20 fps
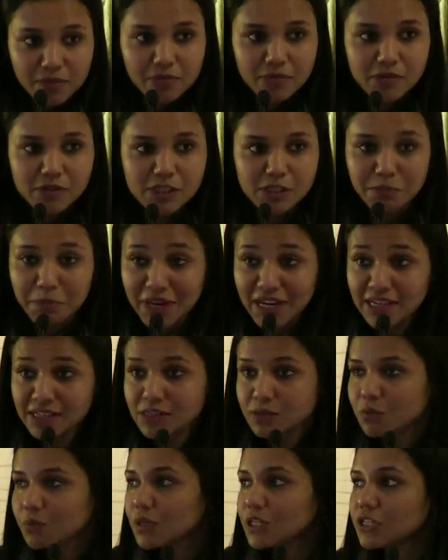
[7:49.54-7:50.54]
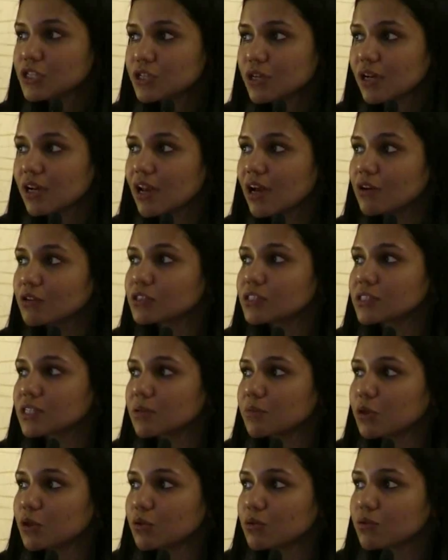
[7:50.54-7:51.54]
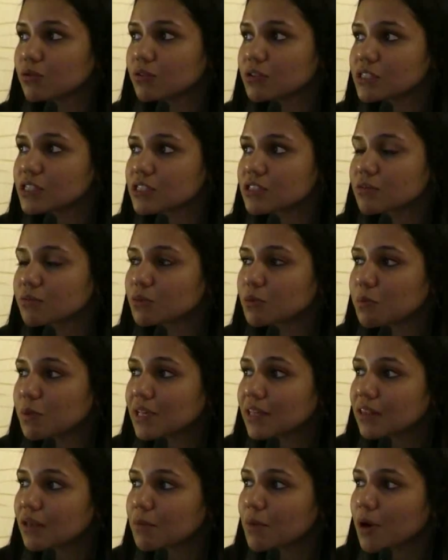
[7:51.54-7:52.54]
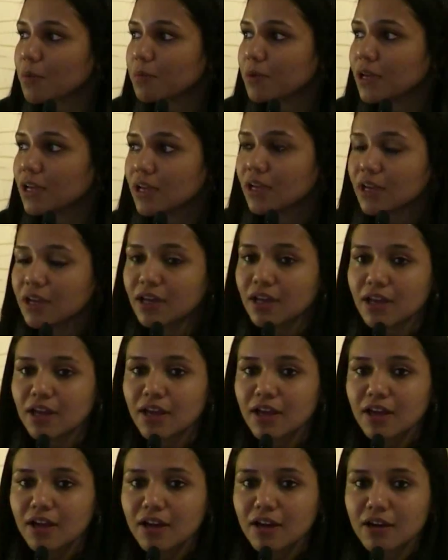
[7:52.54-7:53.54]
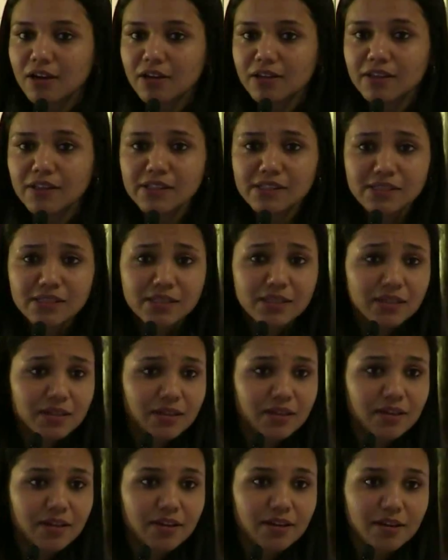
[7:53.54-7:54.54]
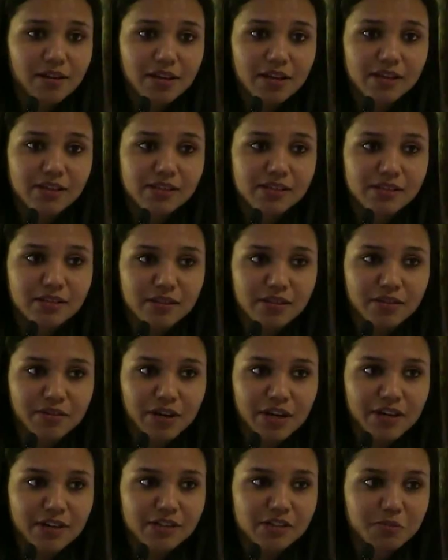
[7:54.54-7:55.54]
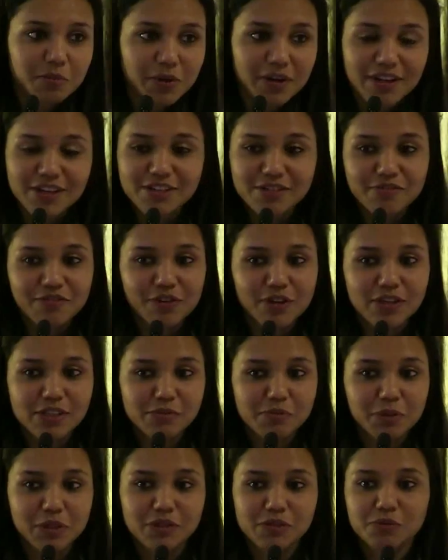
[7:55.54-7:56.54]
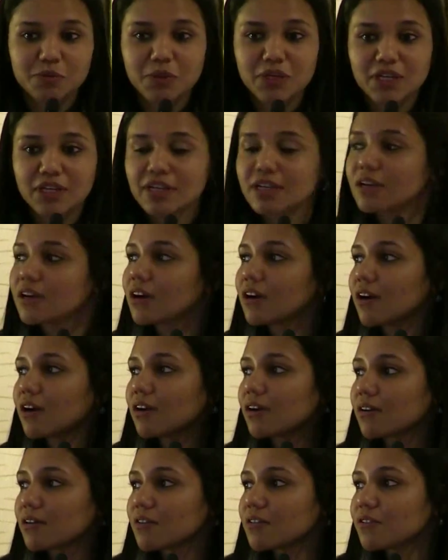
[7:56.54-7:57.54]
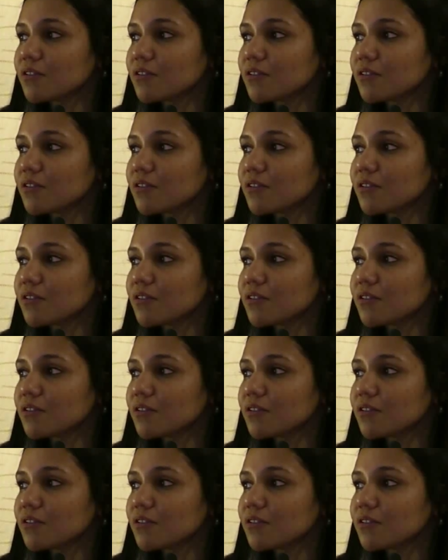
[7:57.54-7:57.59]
space, which allows the immune system to pick them up. This is a great inspiration for us because we would